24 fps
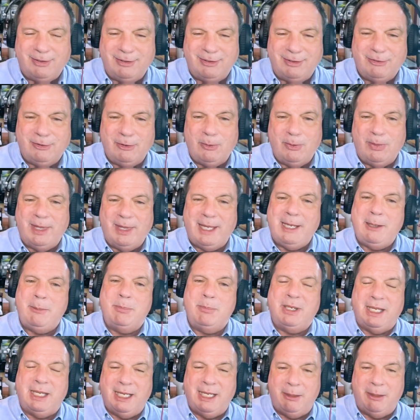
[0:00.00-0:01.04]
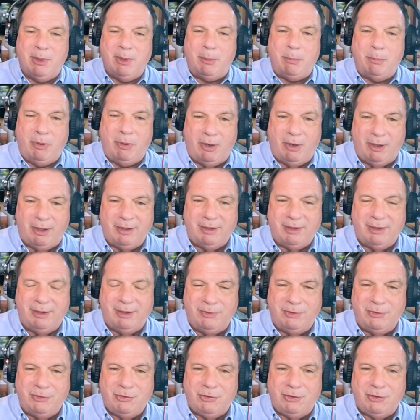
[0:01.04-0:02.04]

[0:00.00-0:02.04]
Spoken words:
And so they became a part of the